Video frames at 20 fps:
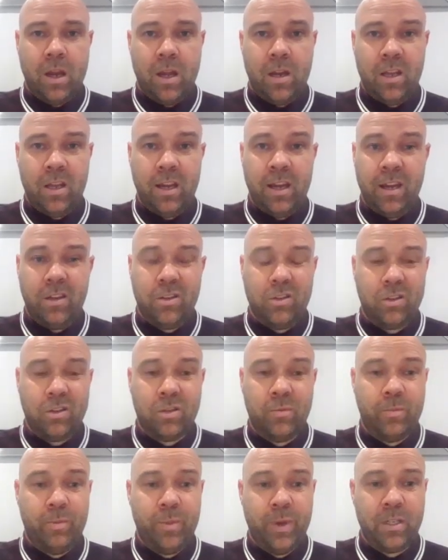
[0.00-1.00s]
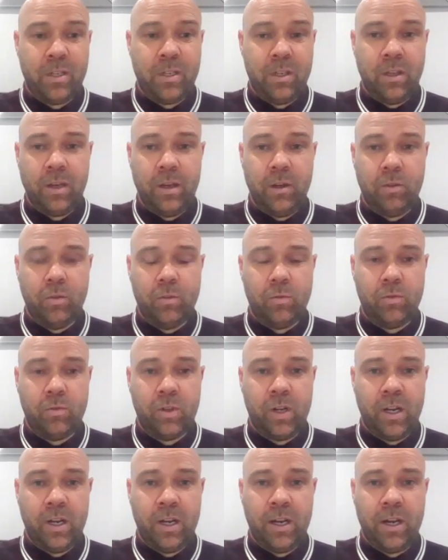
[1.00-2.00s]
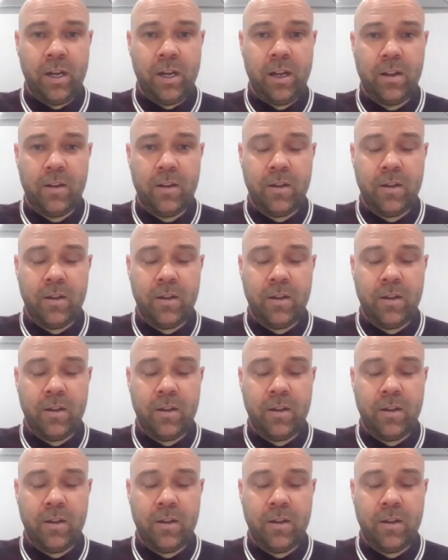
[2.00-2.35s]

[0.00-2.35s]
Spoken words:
yeah, just basically trying to